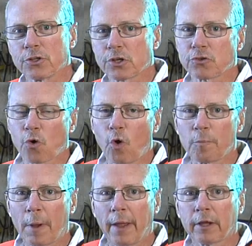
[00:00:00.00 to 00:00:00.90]
controlled
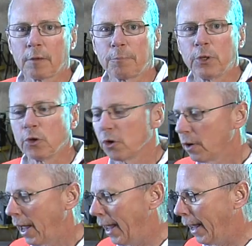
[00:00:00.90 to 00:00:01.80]
by a computer,
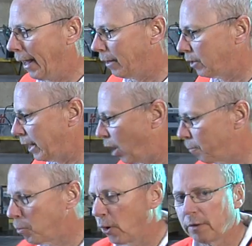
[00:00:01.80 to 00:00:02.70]
and the
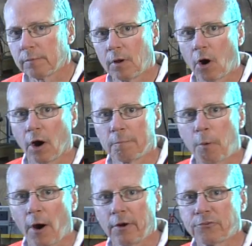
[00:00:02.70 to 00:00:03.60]
output are
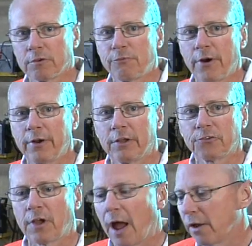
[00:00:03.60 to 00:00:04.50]
parts of various
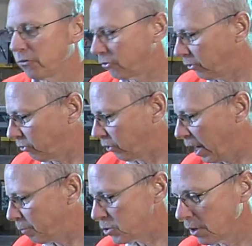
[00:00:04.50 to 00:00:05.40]
sizes and shapes.